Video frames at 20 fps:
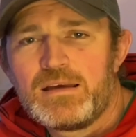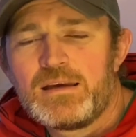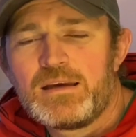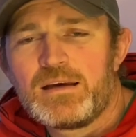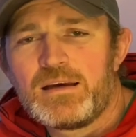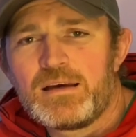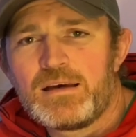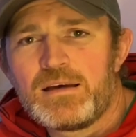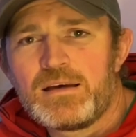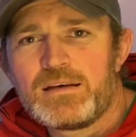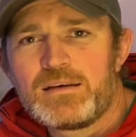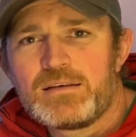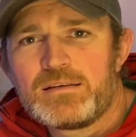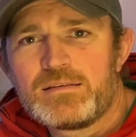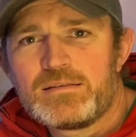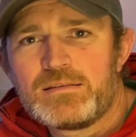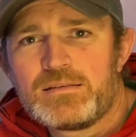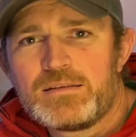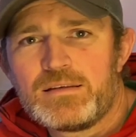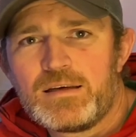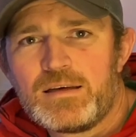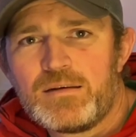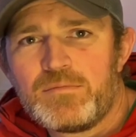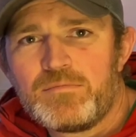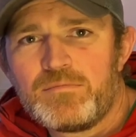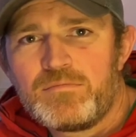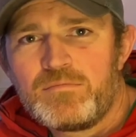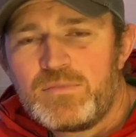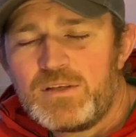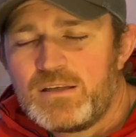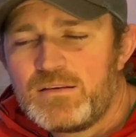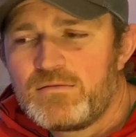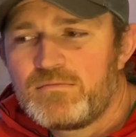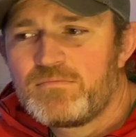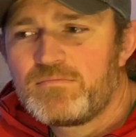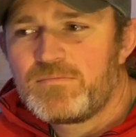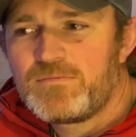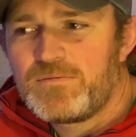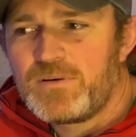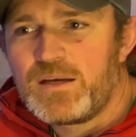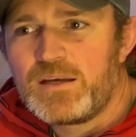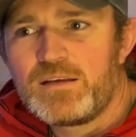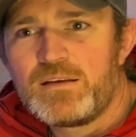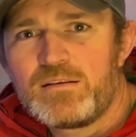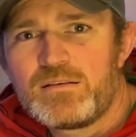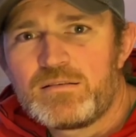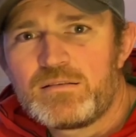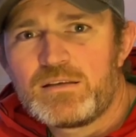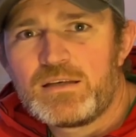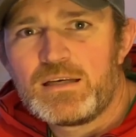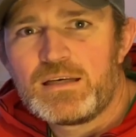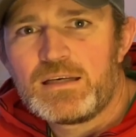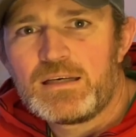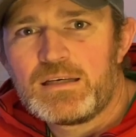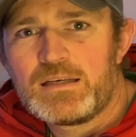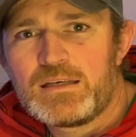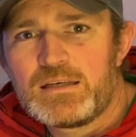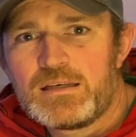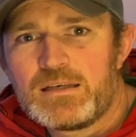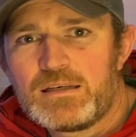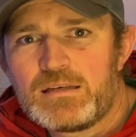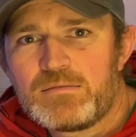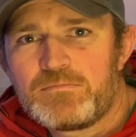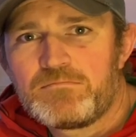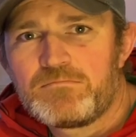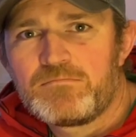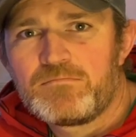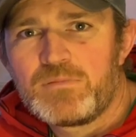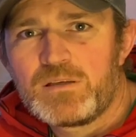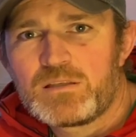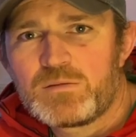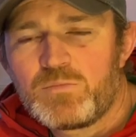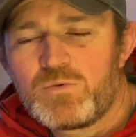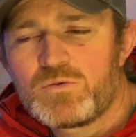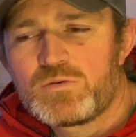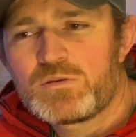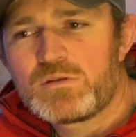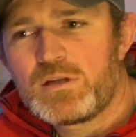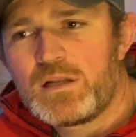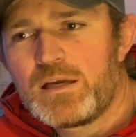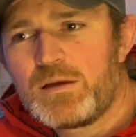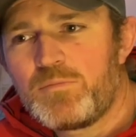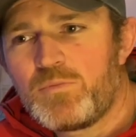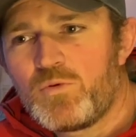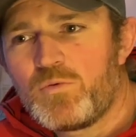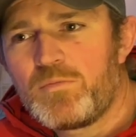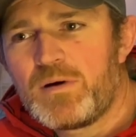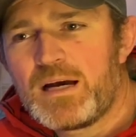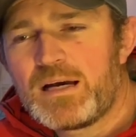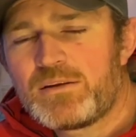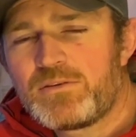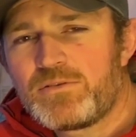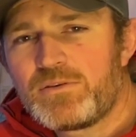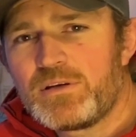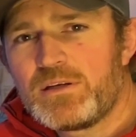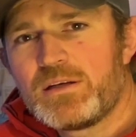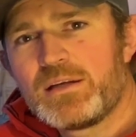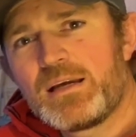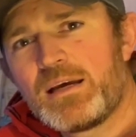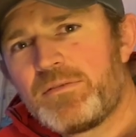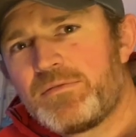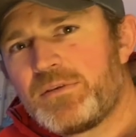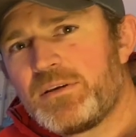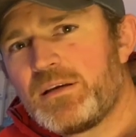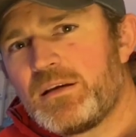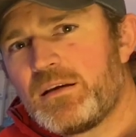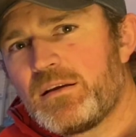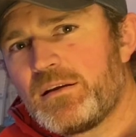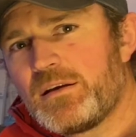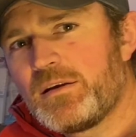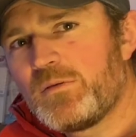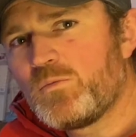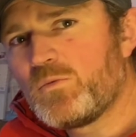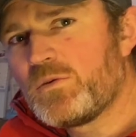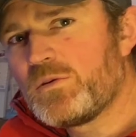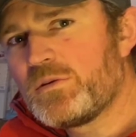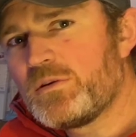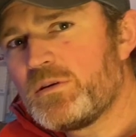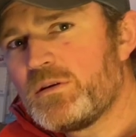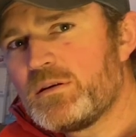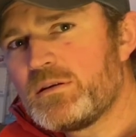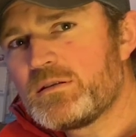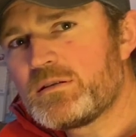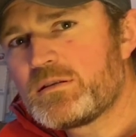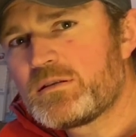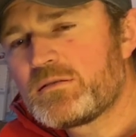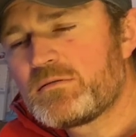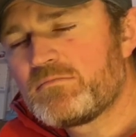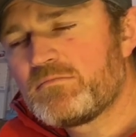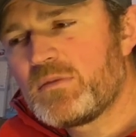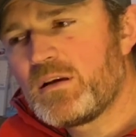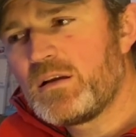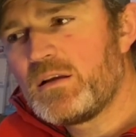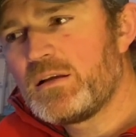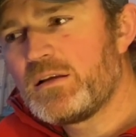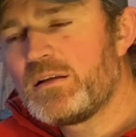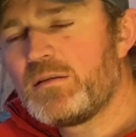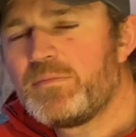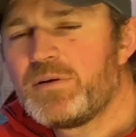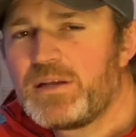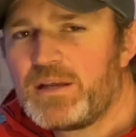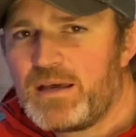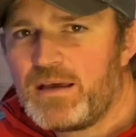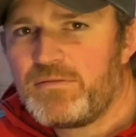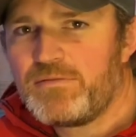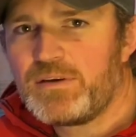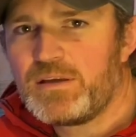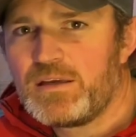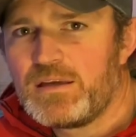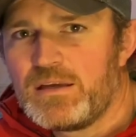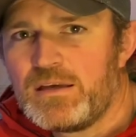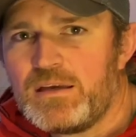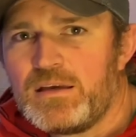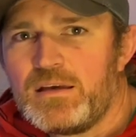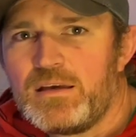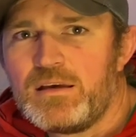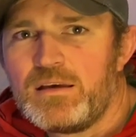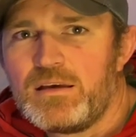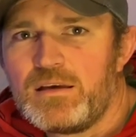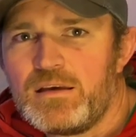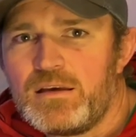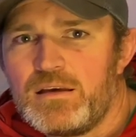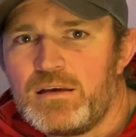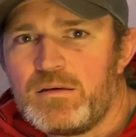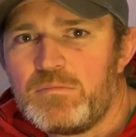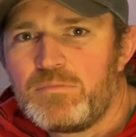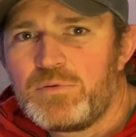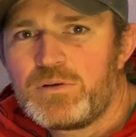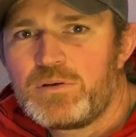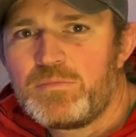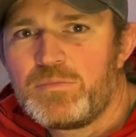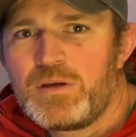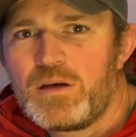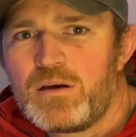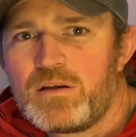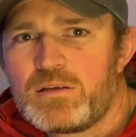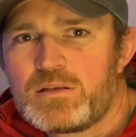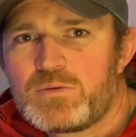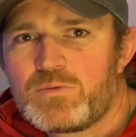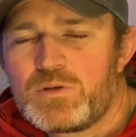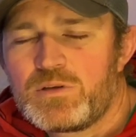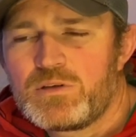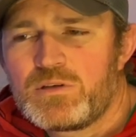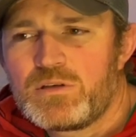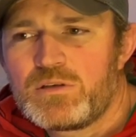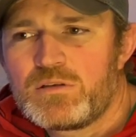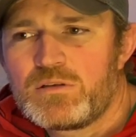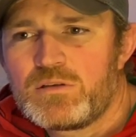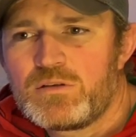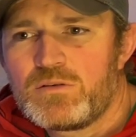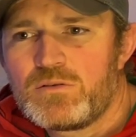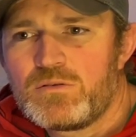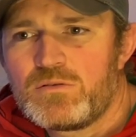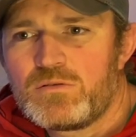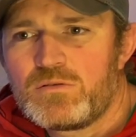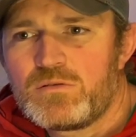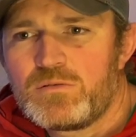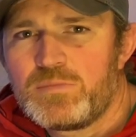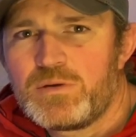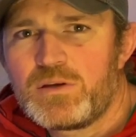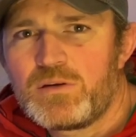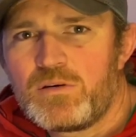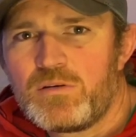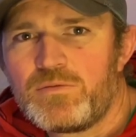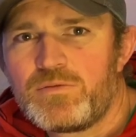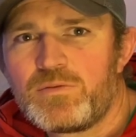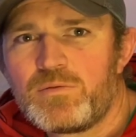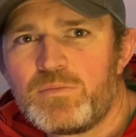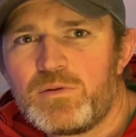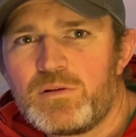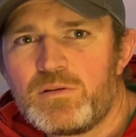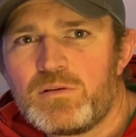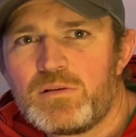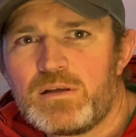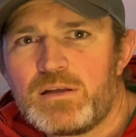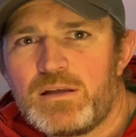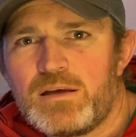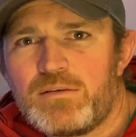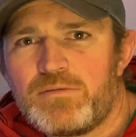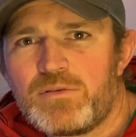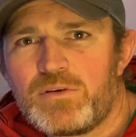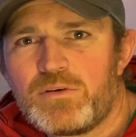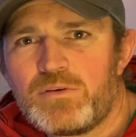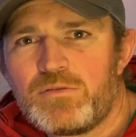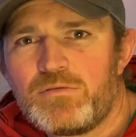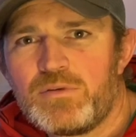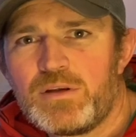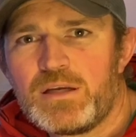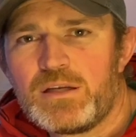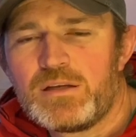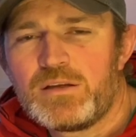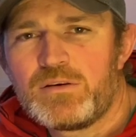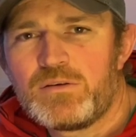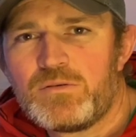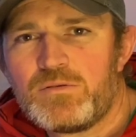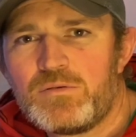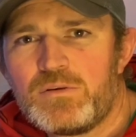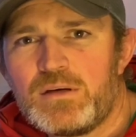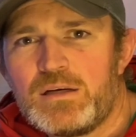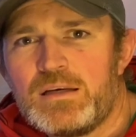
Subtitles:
and didn't find, I suppose the LiPo battery, the FT891, is a little bit heavy. But to be honest with you, to be comfortable and have a good radio